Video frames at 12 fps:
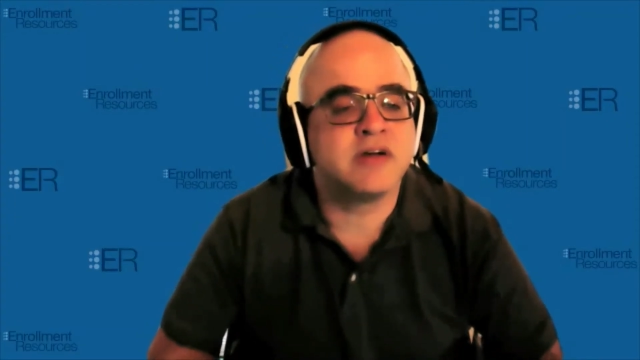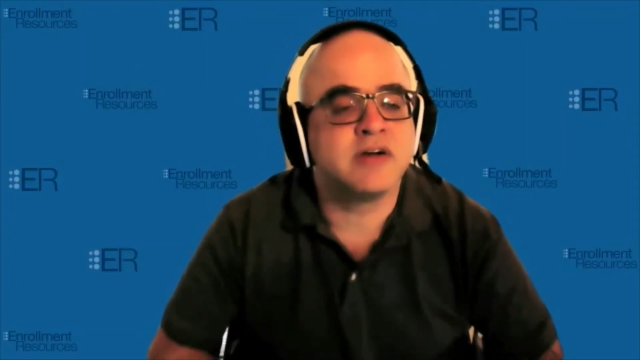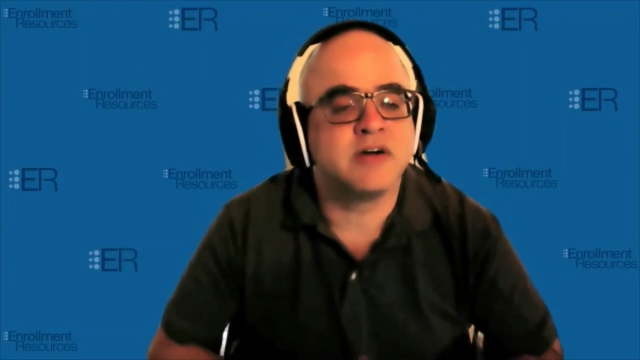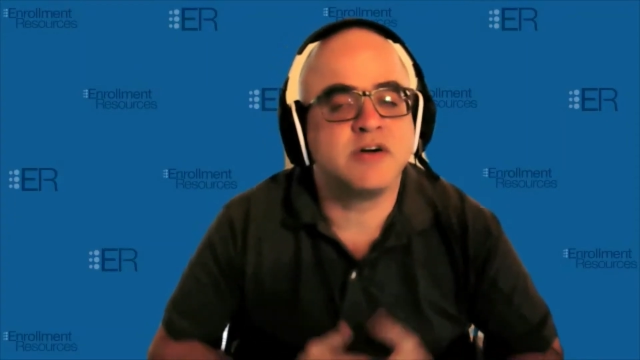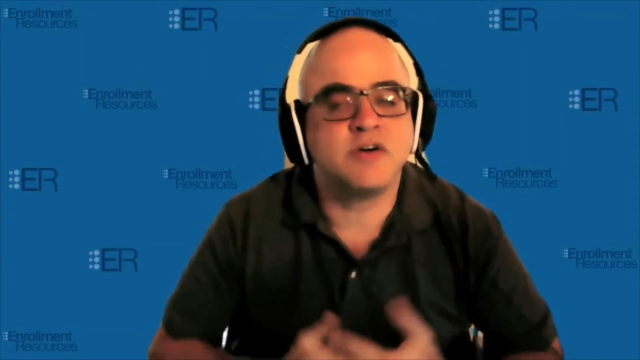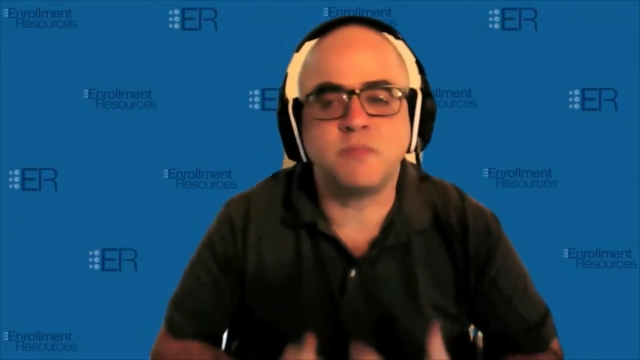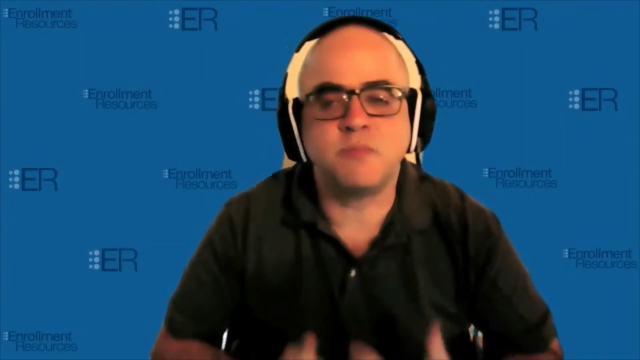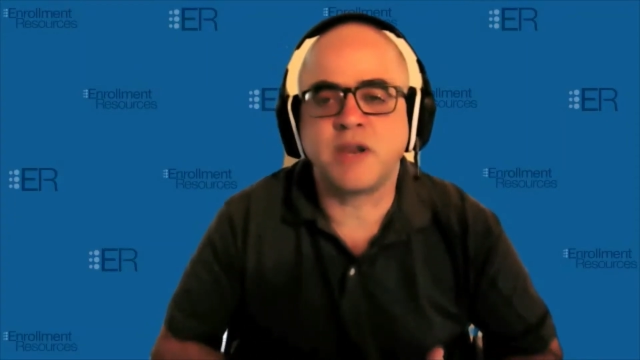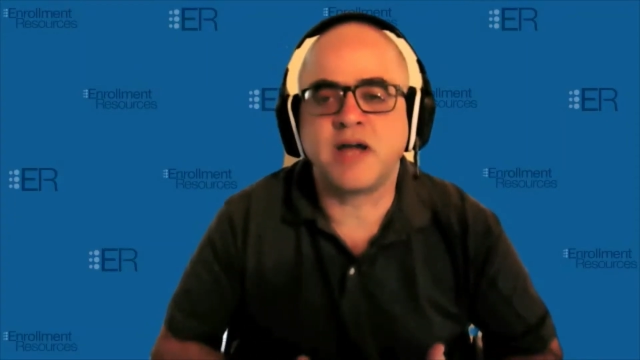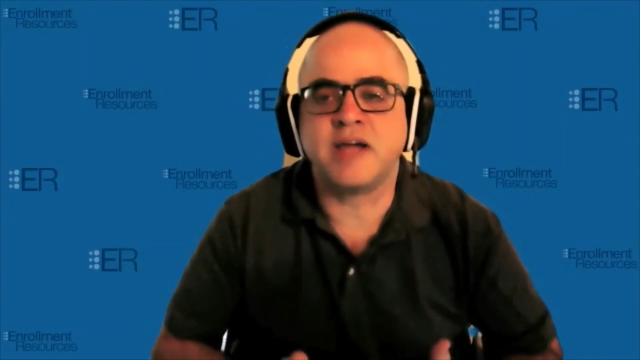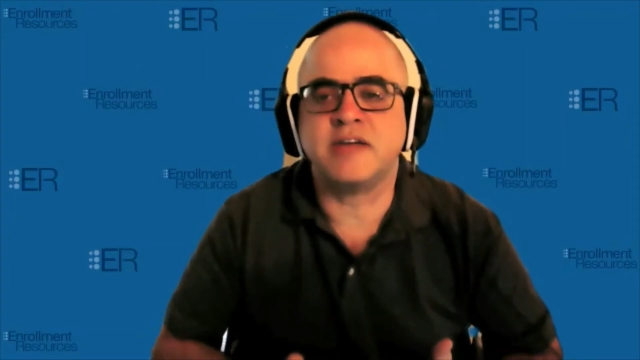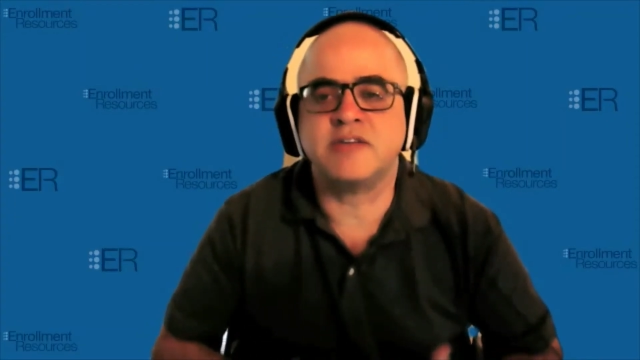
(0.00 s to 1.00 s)

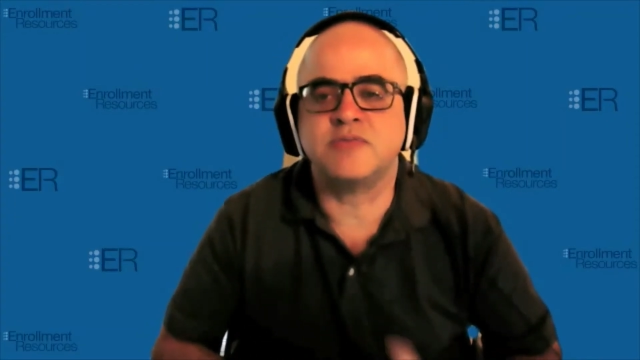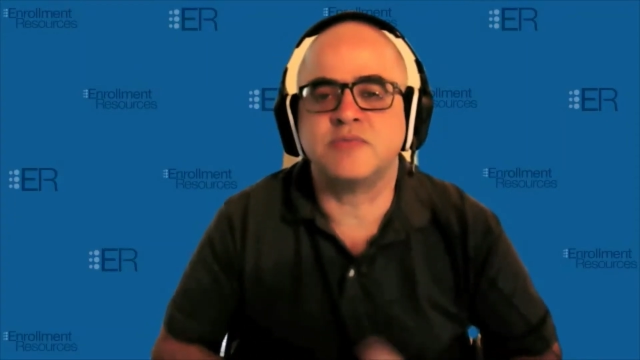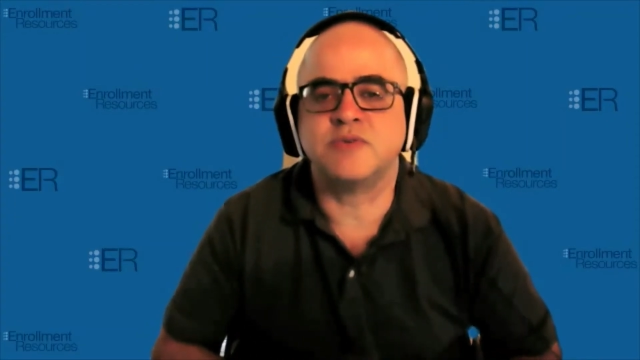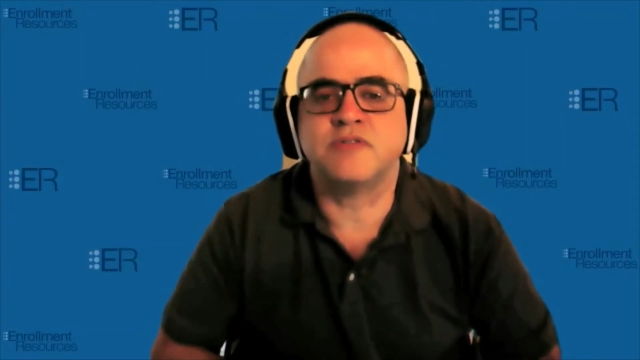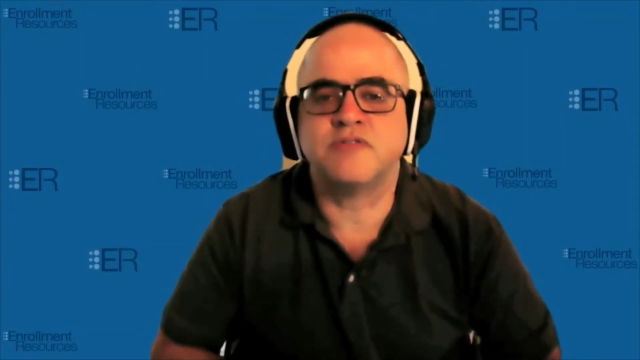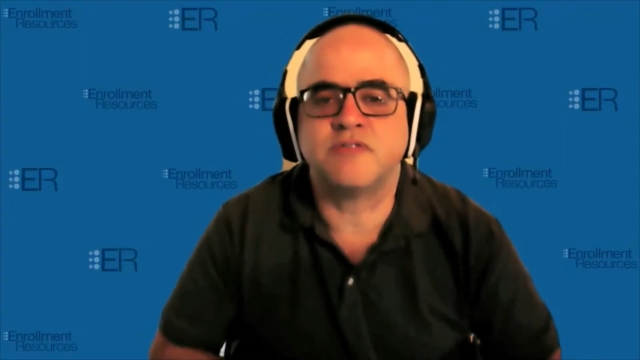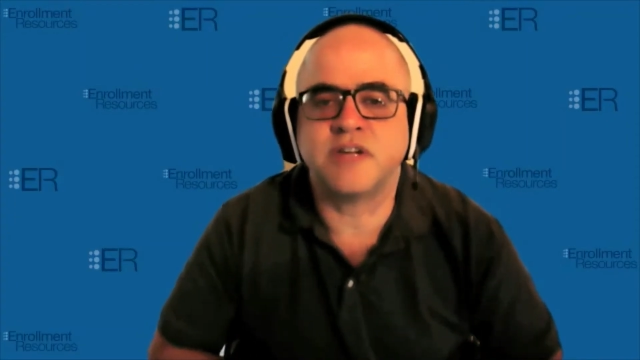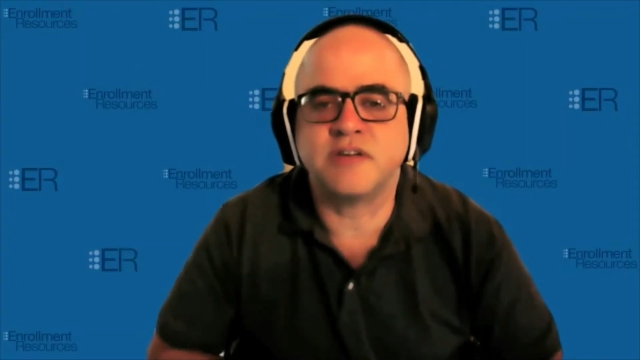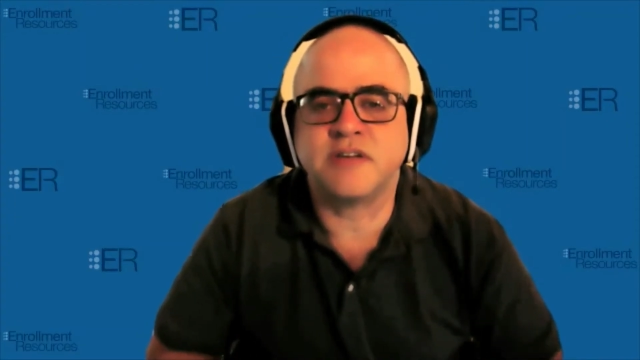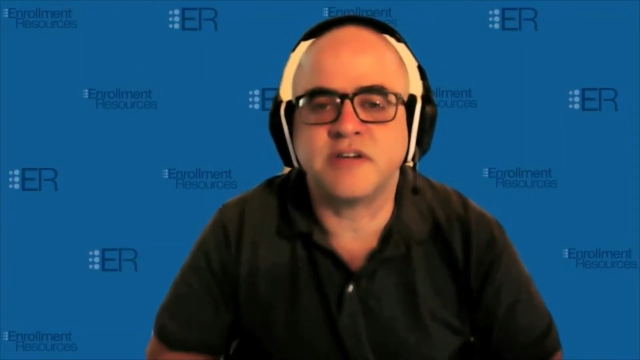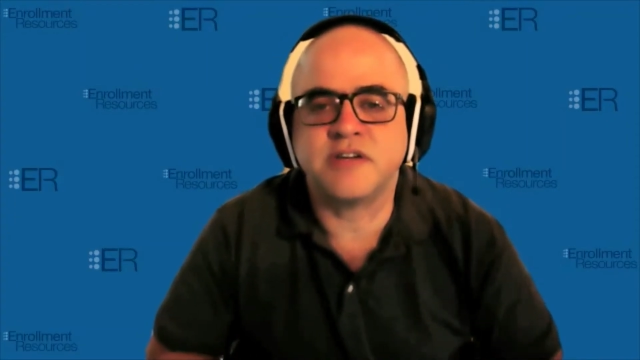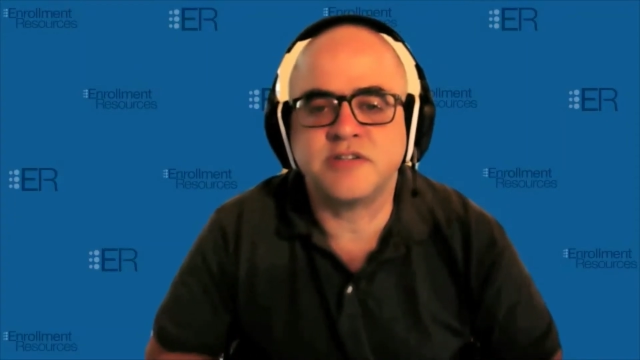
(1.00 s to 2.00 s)
compliant with
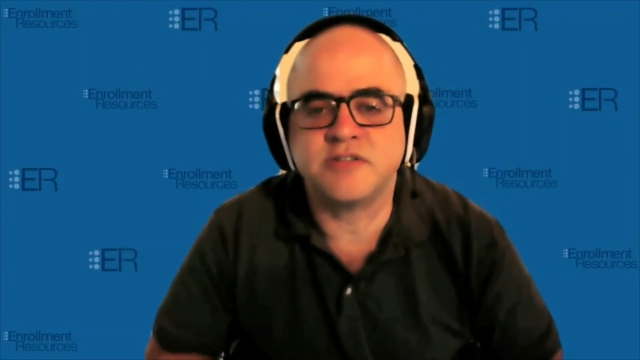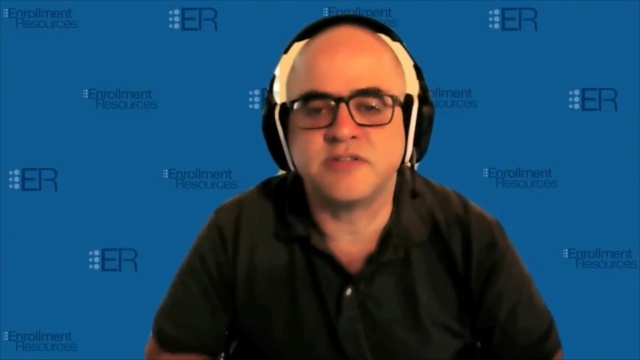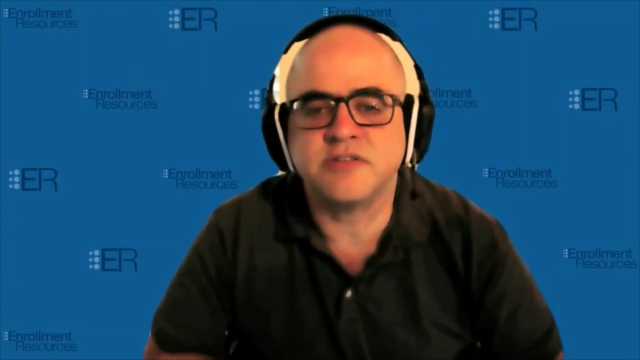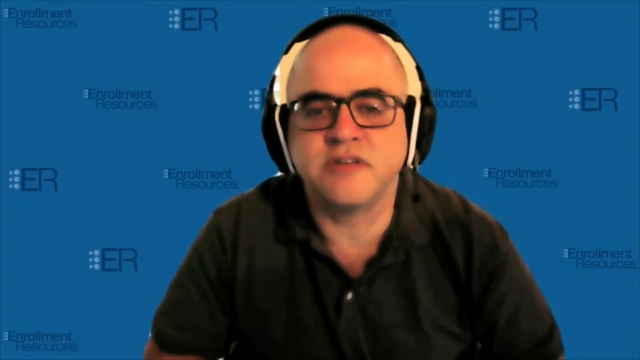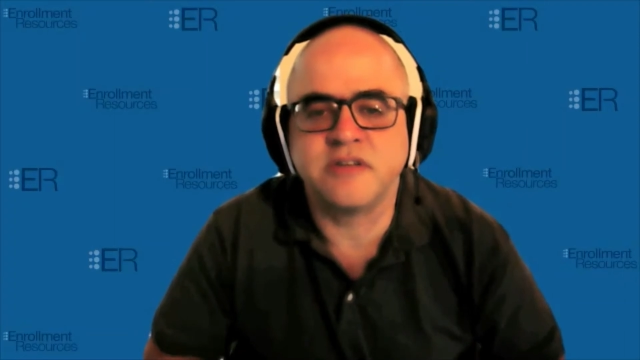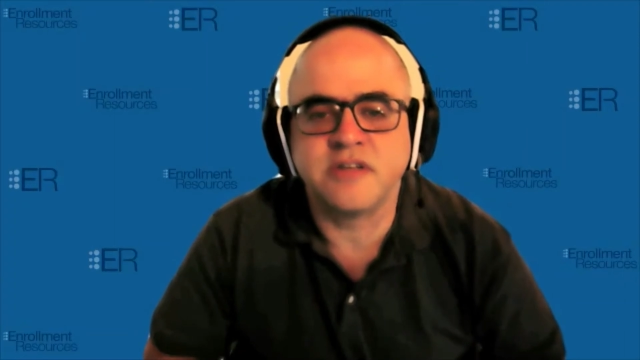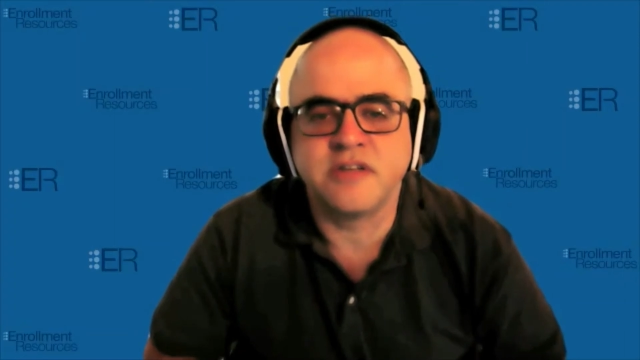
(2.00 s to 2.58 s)
regulations.